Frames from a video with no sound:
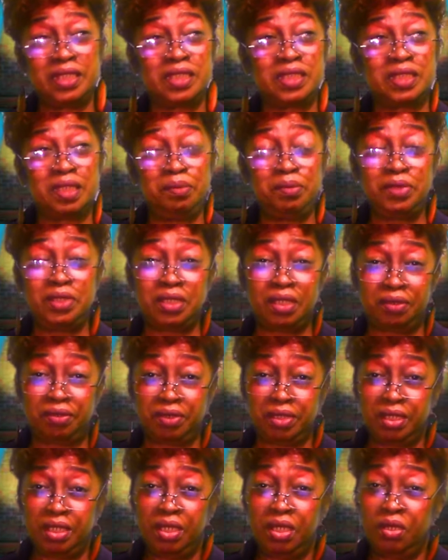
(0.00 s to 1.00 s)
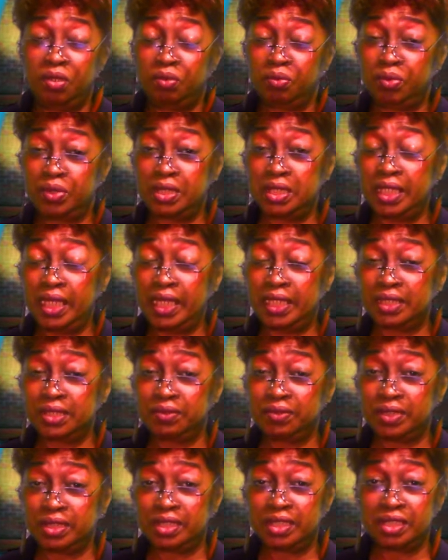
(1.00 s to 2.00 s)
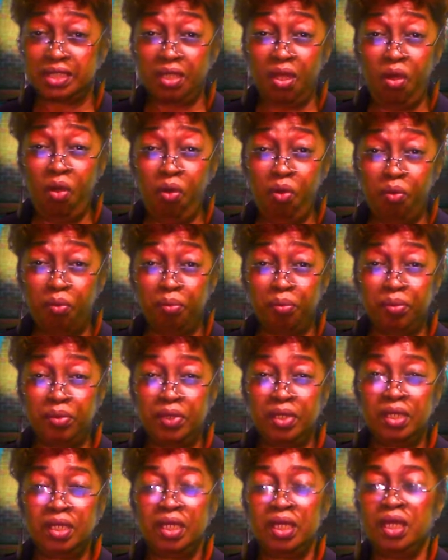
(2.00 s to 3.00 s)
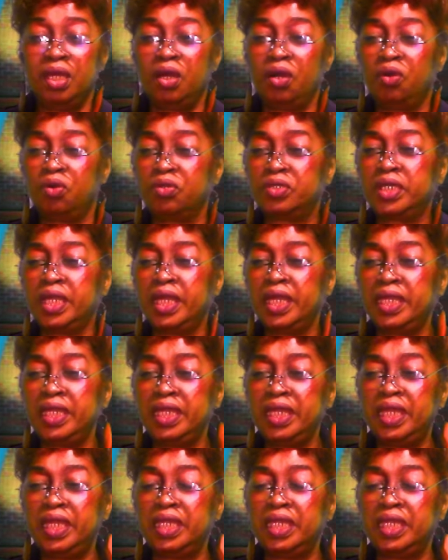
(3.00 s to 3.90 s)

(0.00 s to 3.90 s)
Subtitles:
The cemetery was Lazarus's home, okay?